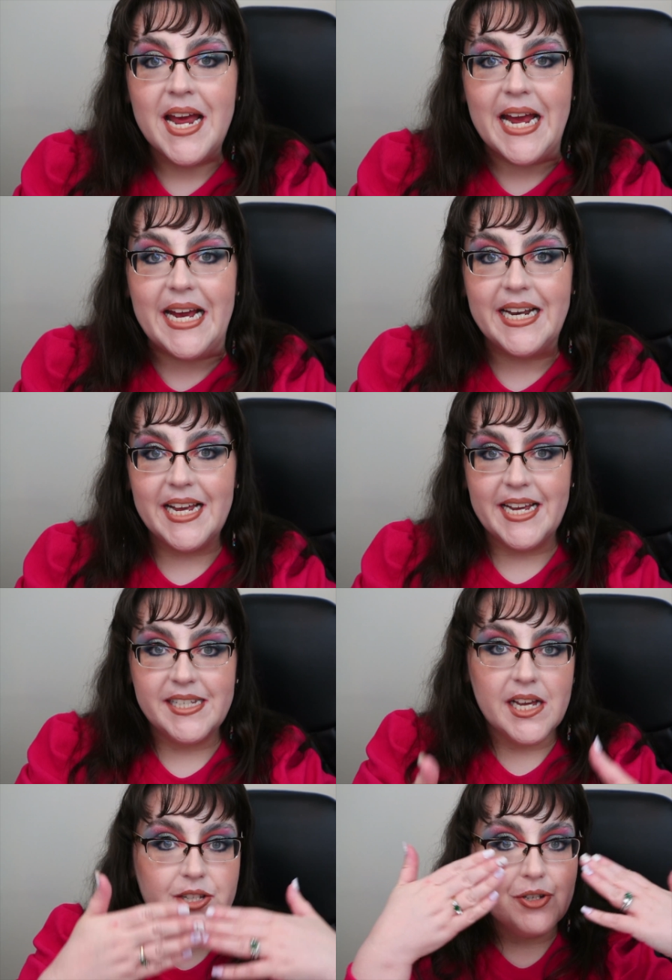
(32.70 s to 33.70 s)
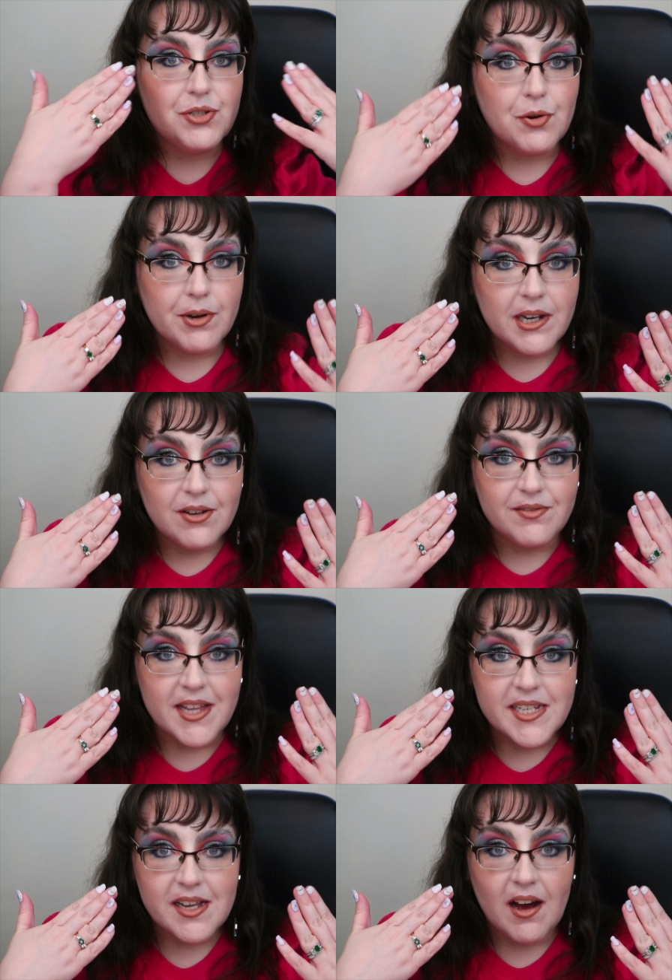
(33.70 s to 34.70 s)
It is a tutorial of
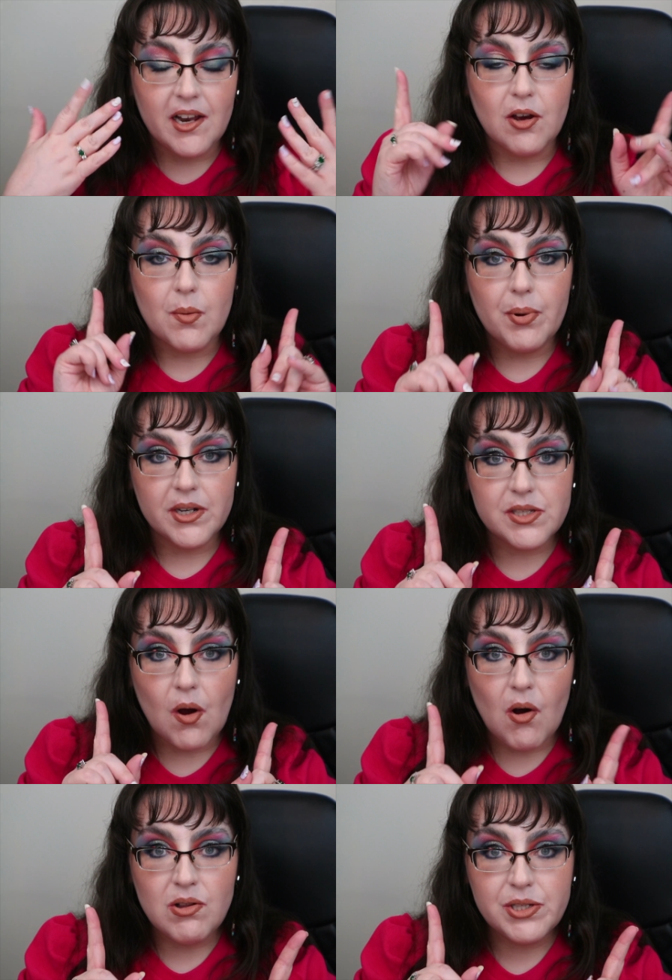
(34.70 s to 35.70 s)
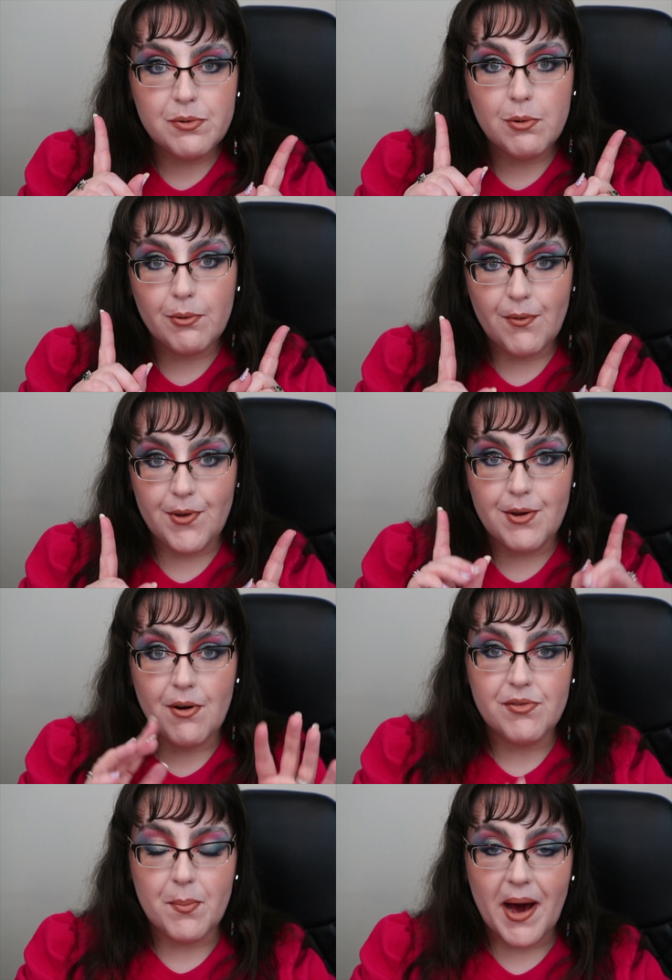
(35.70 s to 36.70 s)
this eye look, but it's also a review
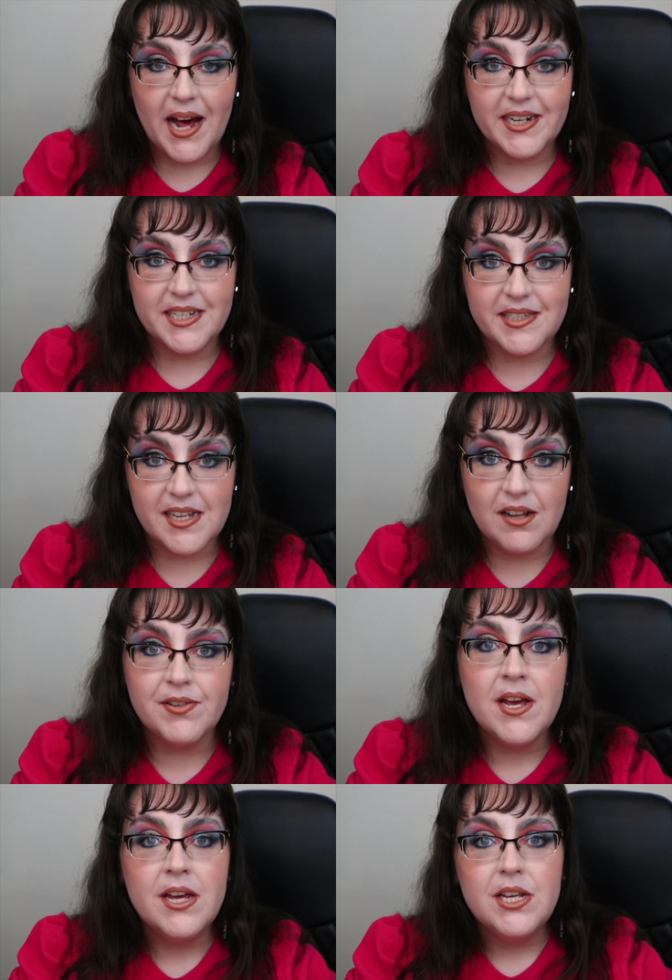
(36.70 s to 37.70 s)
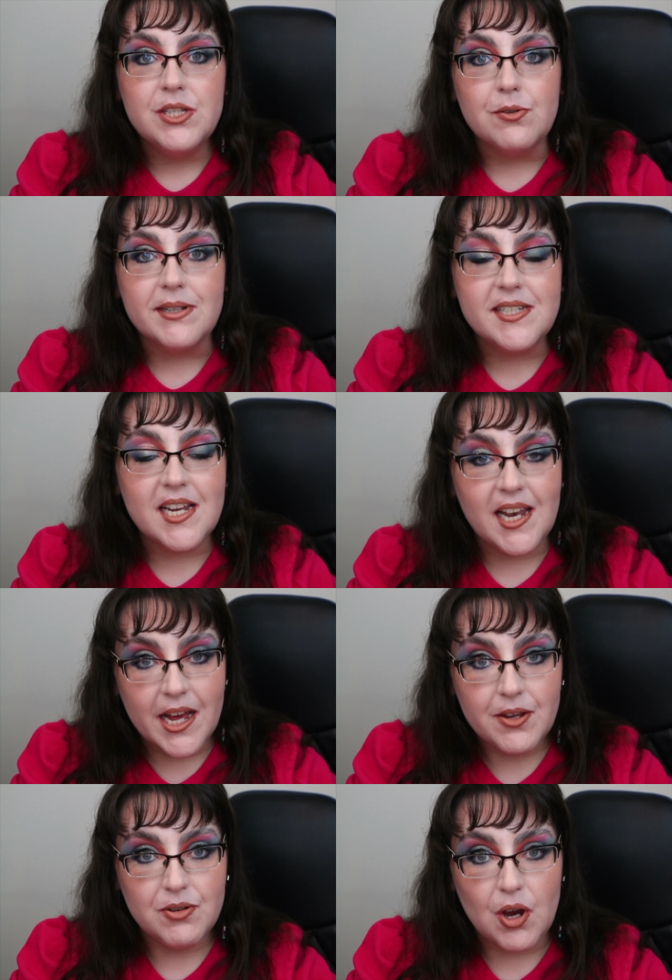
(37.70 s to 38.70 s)
of the palette itself. So it's to
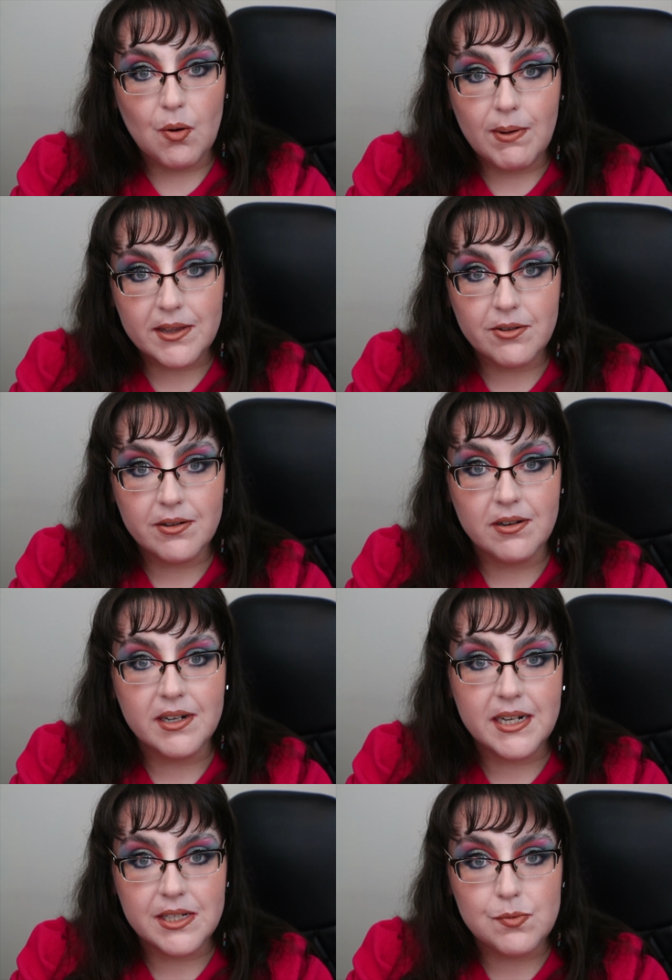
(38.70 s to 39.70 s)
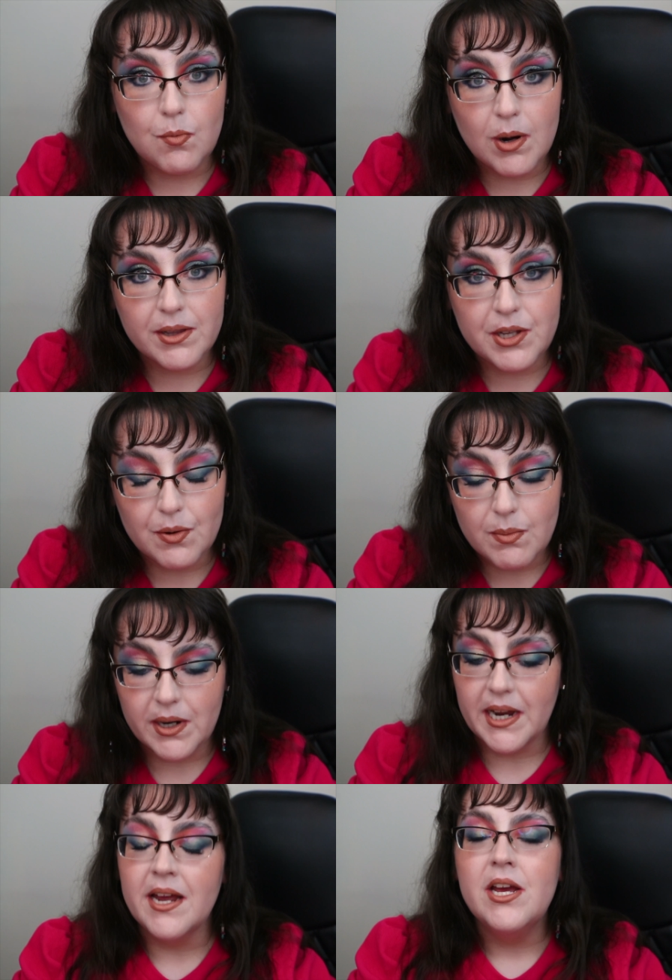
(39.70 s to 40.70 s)
let you know whether or not it is worth your
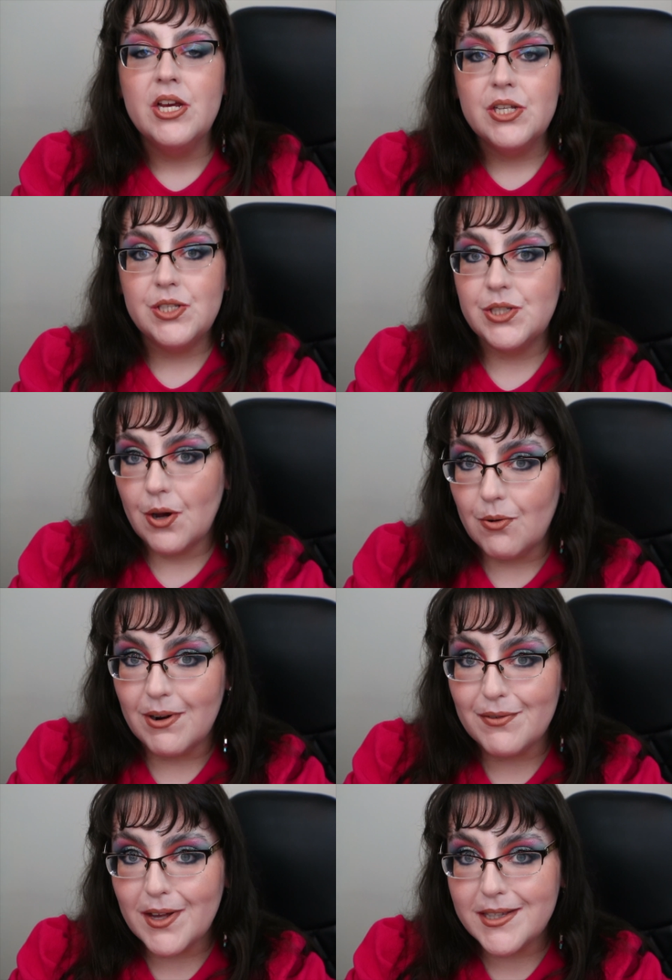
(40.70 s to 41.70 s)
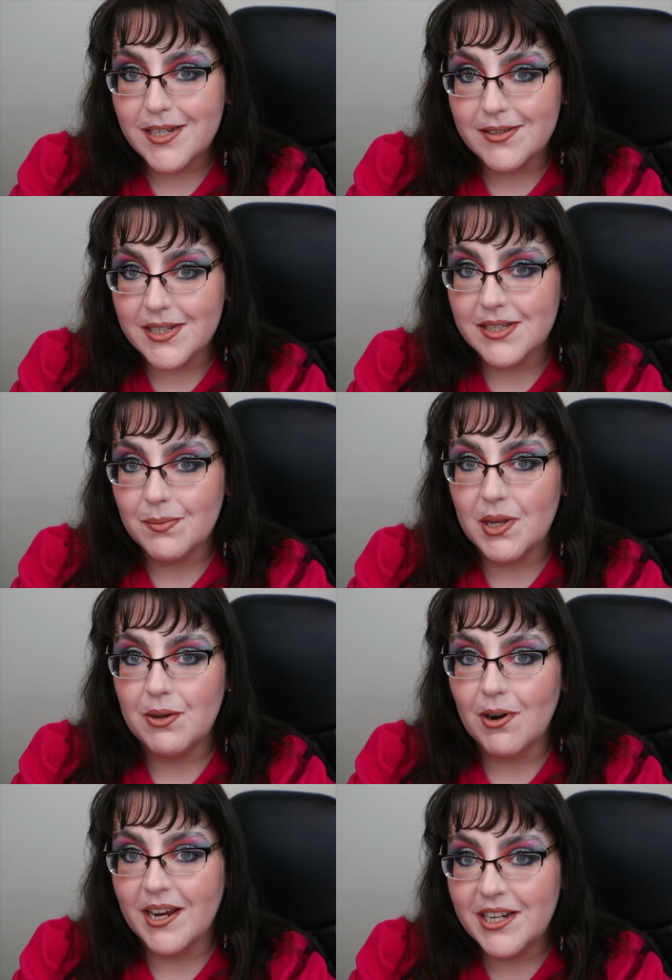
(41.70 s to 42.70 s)
money. So if that sounds like something you
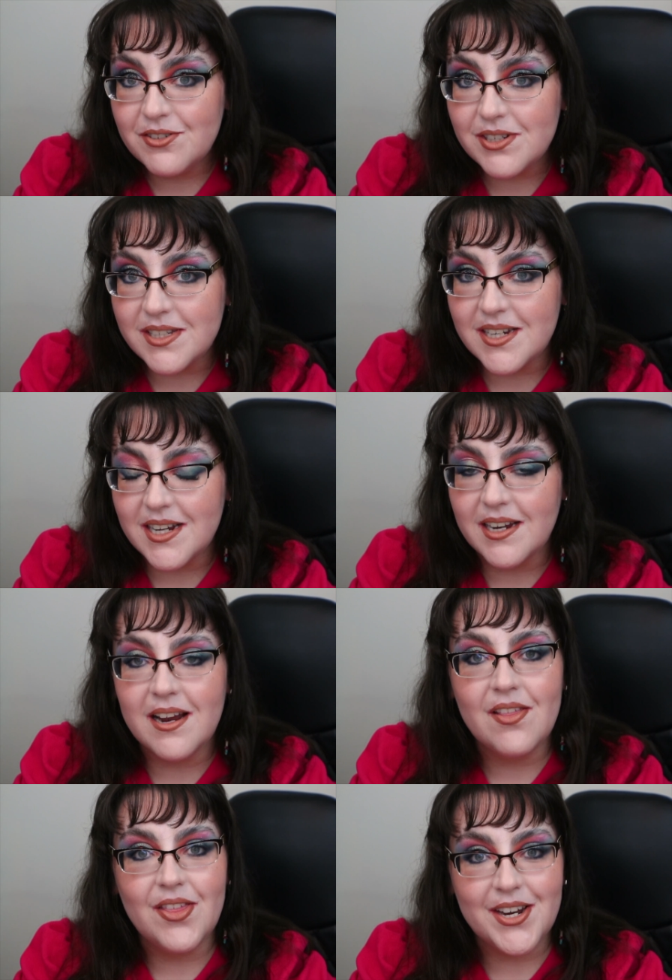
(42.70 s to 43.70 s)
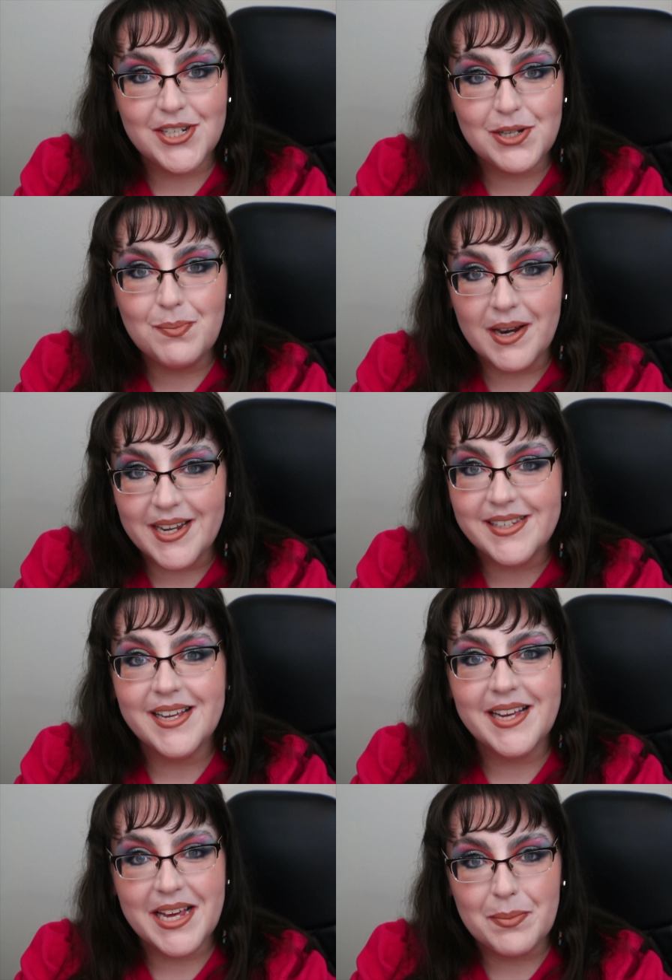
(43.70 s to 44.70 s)
are interested in, then do please
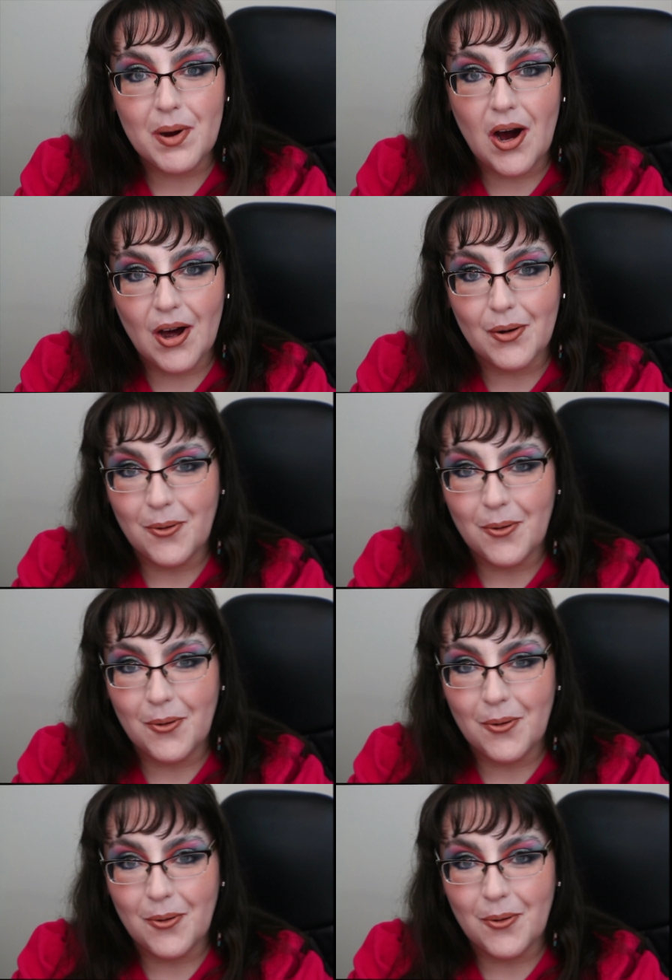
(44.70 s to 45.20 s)
keep on